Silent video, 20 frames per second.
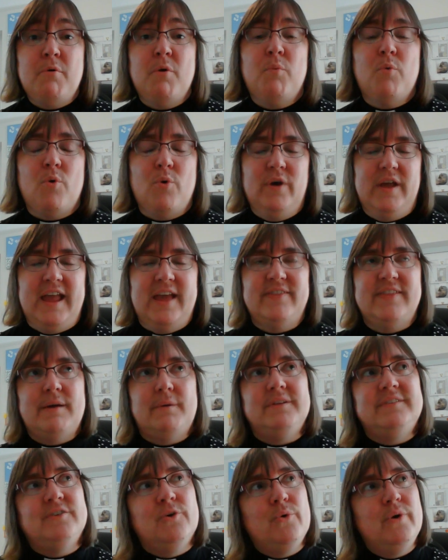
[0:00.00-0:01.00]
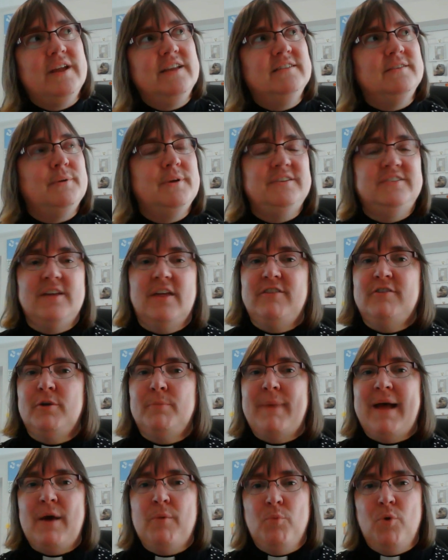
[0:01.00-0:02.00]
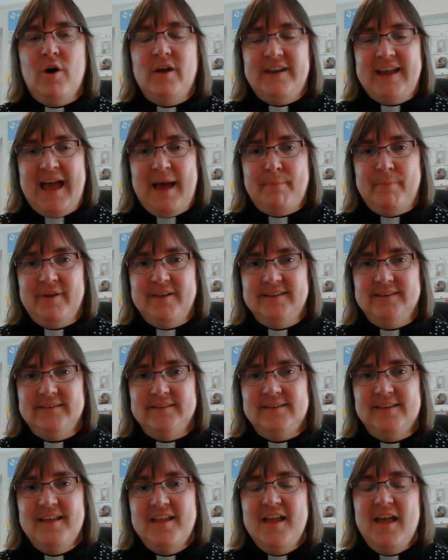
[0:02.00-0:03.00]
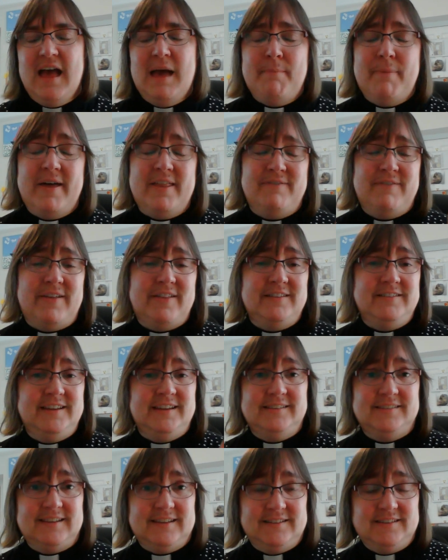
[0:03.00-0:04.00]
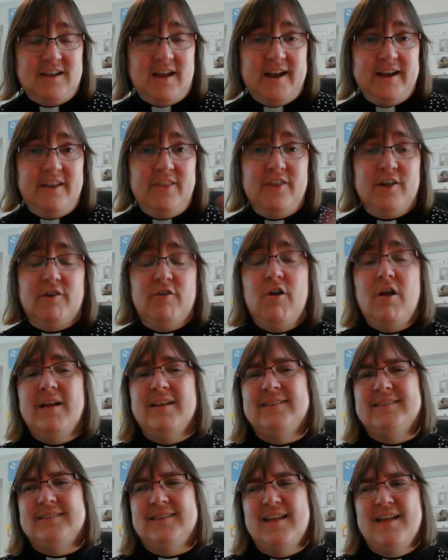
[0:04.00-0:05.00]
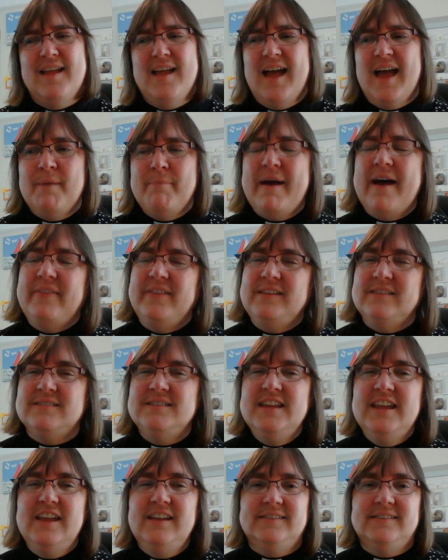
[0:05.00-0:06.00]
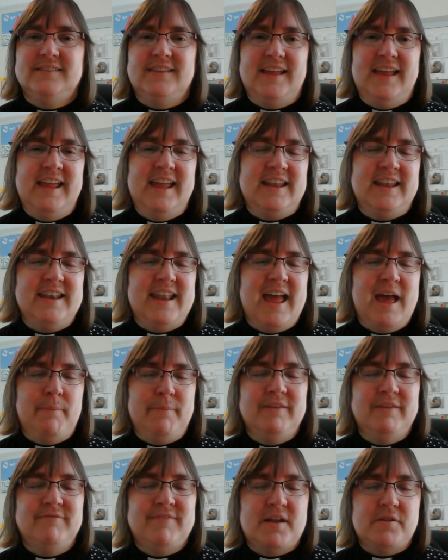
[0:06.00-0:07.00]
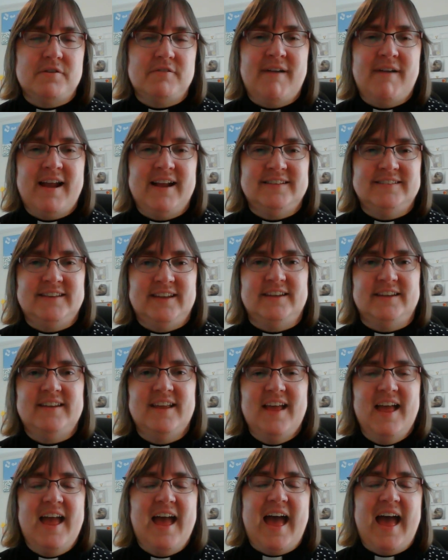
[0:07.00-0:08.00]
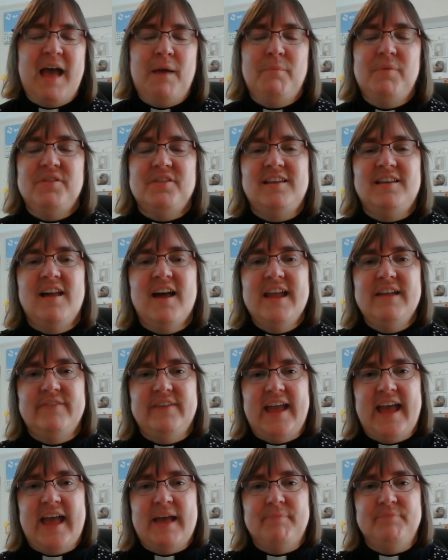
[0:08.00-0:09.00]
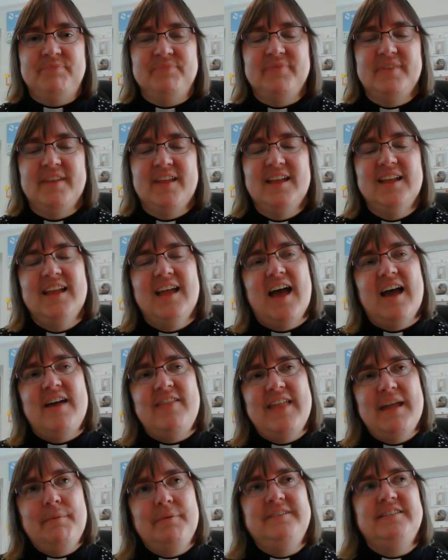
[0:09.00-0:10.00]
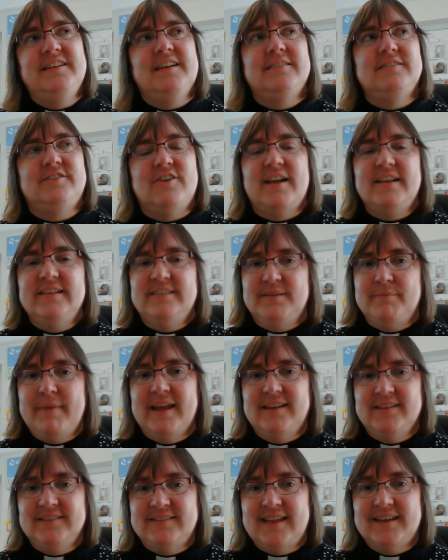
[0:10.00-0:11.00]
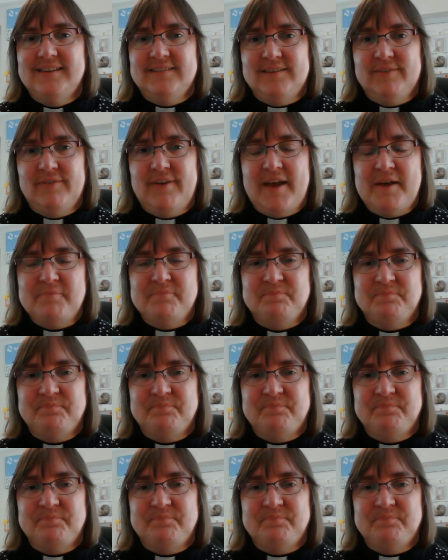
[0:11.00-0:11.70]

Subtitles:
were walking. They were talking to each other about what had happened, about the fact that Jesus had died on the cross, about this news that he had now been resurrected and was alive again. And they were just trying to make sense of it.